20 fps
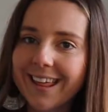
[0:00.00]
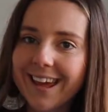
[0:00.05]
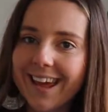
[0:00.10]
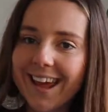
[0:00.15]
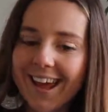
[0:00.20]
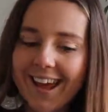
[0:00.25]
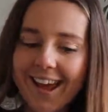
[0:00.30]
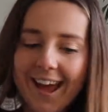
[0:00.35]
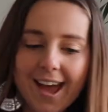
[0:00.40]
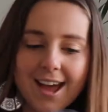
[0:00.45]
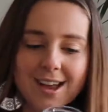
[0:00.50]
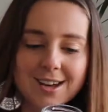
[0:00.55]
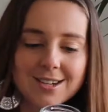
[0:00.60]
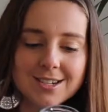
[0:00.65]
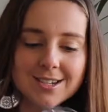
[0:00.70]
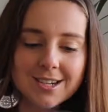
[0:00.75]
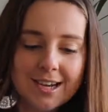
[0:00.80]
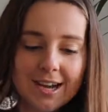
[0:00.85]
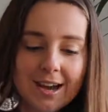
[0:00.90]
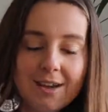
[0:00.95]
there
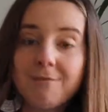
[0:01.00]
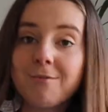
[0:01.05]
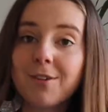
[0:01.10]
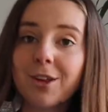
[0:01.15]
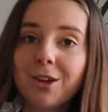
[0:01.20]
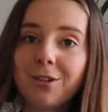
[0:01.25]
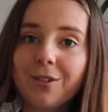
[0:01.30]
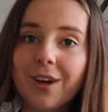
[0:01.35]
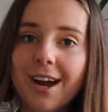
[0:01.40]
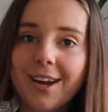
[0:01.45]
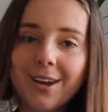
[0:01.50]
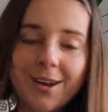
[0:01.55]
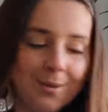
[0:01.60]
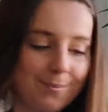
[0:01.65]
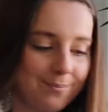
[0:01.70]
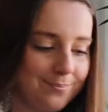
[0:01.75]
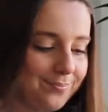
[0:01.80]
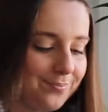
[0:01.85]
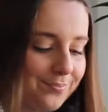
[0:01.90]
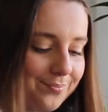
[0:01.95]
and fill it right up.